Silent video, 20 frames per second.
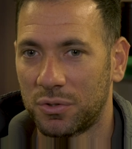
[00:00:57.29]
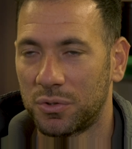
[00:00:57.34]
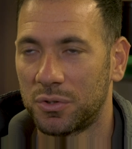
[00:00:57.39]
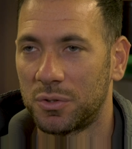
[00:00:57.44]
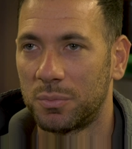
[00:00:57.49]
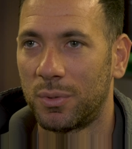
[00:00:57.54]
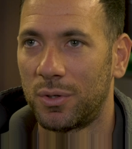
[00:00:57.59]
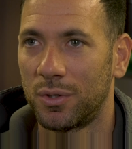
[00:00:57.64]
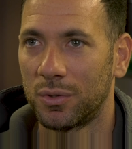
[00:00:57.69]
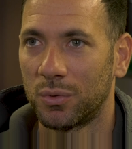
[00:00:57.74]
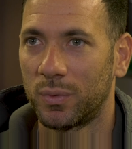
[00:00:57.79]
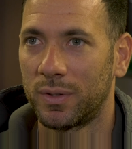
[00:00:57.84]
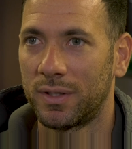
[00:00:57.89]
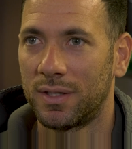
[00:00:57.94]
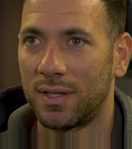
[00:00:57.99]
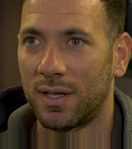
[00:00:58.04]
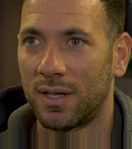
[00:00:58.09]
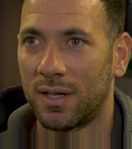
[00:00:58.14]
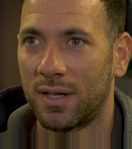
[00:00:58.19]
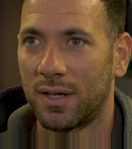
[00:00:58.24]
a good bond
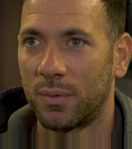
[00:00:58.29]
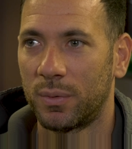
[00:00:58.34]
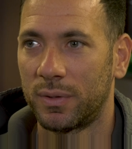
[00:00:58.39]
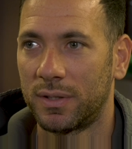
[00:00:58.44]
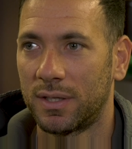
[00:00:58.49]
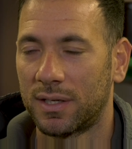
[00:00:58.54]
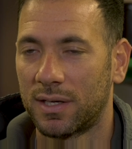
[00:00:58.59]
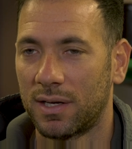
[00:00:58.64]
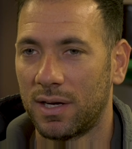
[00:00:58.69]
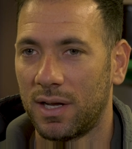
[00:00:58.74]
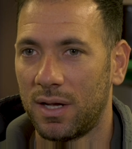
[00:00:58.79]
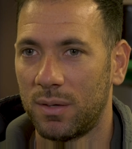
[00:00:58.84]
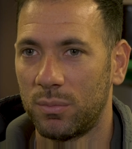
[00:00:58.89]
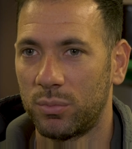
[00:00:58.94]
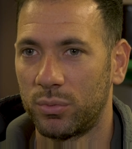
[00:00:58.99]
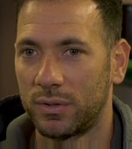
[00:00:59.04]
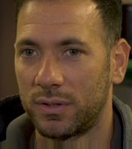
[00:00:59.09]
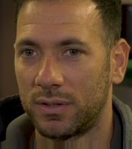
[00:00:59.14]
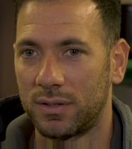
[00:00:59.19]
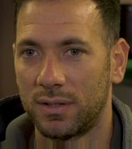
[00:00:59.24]
with the
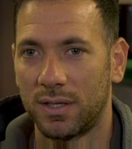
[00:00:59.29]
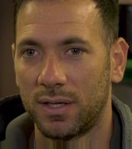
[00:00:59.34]
club, with